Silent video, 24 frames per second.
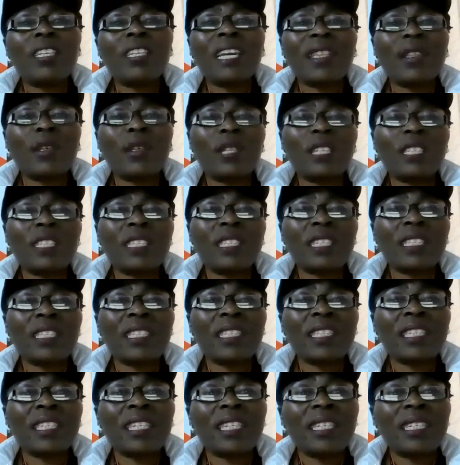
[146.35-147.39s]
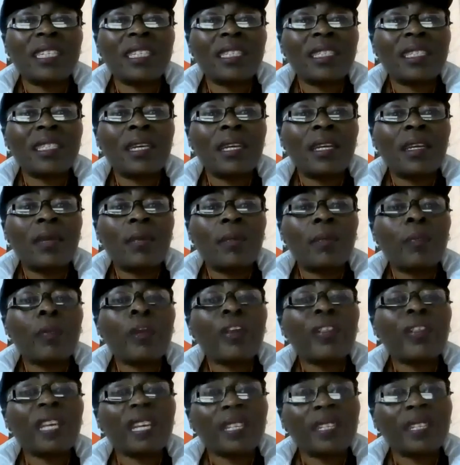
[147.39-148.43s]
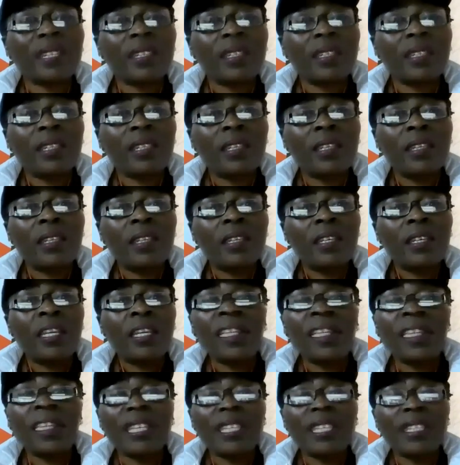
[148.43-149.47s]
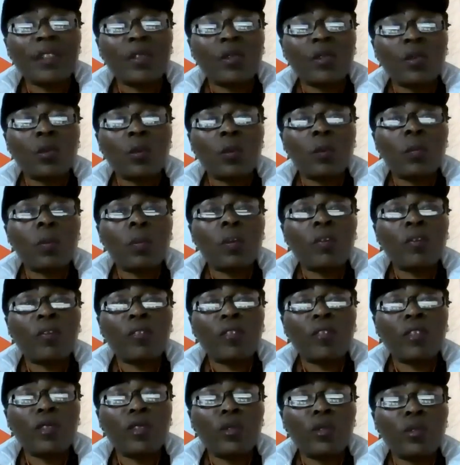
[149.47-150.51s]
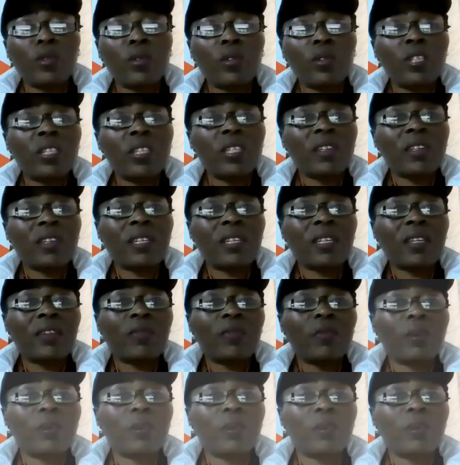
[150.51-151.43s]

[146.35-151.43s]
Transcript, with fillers: The adolescent girls pregnant in this group of newly arrived